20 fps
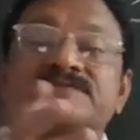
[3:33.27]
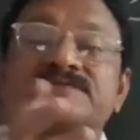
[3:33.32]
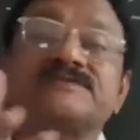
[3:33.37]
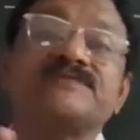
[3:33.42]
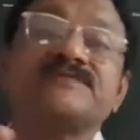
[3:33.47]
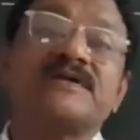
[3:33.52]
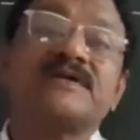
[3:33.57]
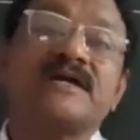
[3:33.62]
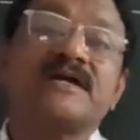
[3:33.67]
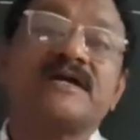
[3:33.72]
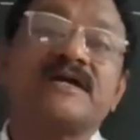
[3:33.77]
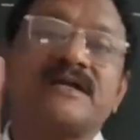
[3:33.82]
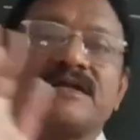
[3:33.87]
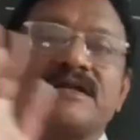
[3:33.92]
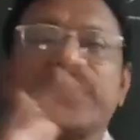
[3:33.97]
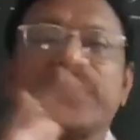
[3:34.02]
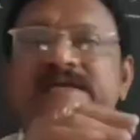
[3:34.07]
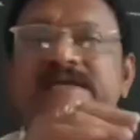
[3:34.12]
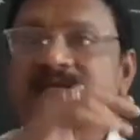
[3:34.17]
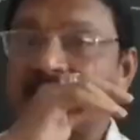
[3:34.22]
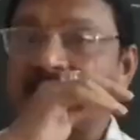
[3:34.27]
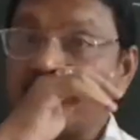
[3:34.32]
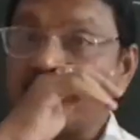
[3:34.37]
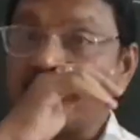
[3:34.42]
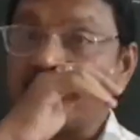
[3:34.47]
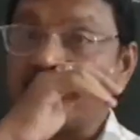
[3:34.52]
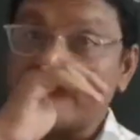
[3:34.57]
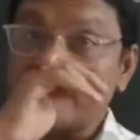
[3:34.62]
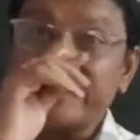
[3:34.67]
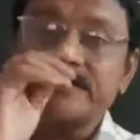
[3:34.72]
Which one are higher?
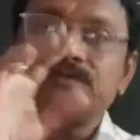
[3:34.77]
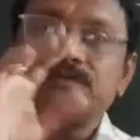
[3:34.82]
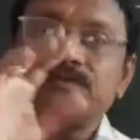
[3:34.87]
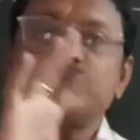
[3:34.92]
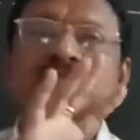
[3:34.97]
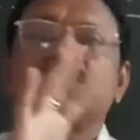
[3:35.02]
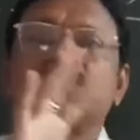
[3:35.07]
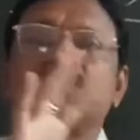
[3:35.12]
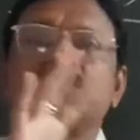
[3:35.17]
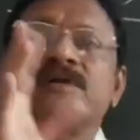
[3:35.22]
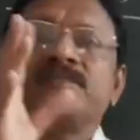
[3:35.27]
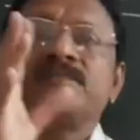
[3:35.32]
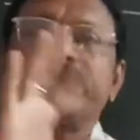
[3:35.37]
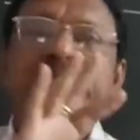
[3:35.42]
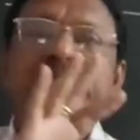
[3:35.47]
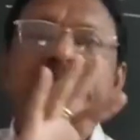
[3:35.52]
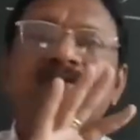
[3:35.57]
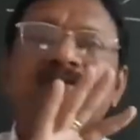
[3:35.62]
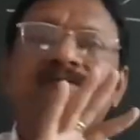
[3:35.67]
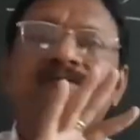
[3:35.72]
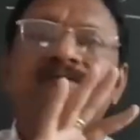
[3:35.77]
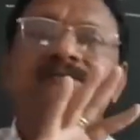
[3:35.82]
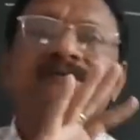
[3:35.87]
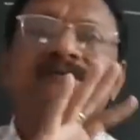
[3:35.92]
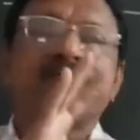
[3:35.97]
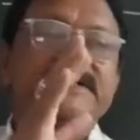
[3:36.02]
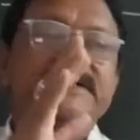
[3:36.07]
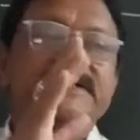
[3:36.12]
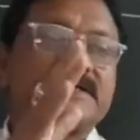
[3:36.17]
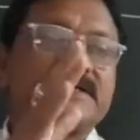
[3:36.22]
How can you predict the
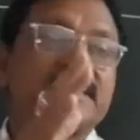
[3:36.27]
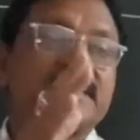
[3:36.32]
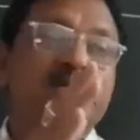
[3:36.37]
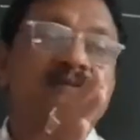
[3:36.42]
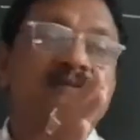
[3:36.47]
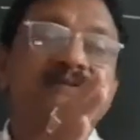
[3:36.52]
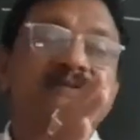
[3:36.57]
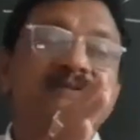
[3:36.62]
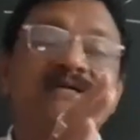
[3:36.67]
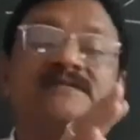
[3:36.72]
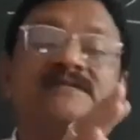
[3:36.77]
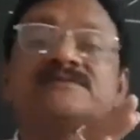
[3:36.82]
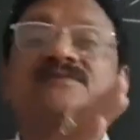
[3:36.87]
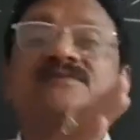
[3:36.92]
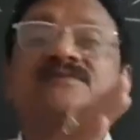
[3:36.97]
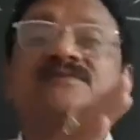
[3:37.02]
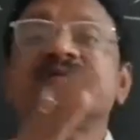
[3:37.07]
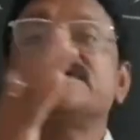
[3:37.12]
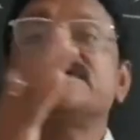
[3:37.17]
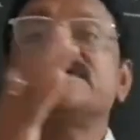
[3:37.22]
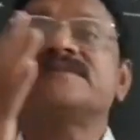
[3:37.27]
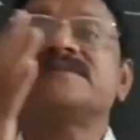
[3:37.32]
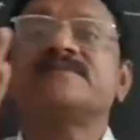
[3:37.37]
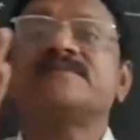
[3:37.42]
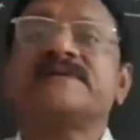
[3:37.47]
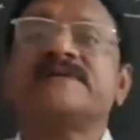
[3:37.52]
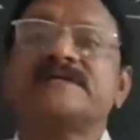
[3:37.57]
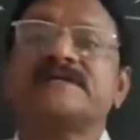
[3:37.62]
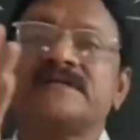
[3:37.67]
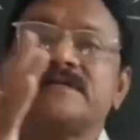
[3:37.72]
particular orbital is lower, the
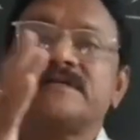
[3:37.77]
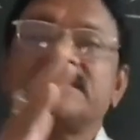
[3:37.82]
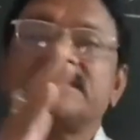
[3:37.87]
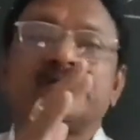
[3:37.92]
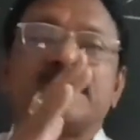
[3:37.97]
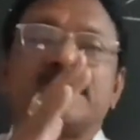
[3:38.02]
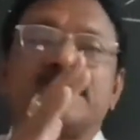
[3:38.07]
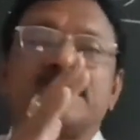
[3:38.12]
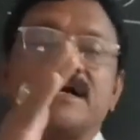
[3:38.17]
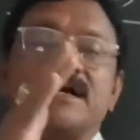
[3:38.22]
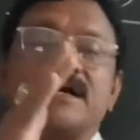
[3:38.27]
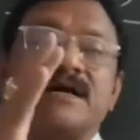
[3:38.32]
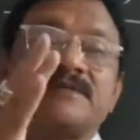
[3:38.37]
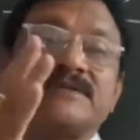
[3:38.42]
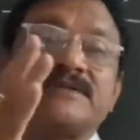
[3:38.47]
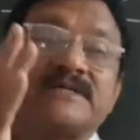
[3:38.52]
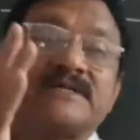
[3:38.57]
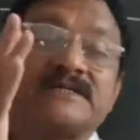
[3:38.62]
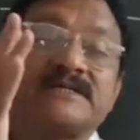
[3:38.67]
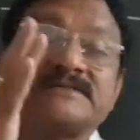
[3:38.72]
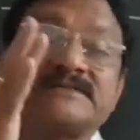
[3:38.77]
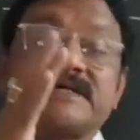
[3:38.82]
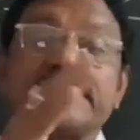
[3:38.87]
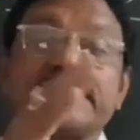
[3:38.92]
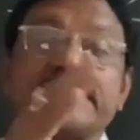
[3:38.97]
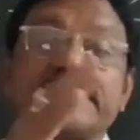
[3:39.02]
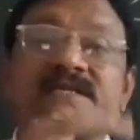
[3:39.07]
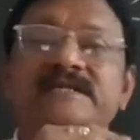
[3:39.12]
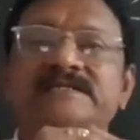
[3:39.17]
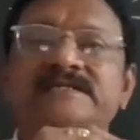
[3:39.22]
particular orbital is
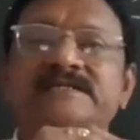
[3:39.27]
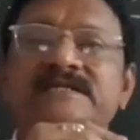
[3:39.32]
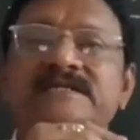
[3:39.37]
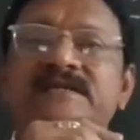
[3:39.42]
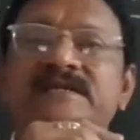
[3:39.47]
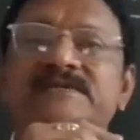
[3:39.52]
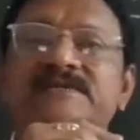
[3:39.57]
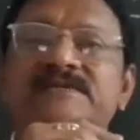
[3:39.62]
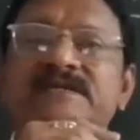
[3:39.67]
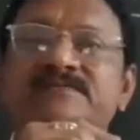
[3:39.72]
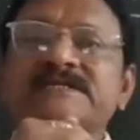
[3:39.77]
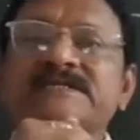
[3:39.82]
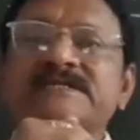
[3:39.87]
higher energy orbital?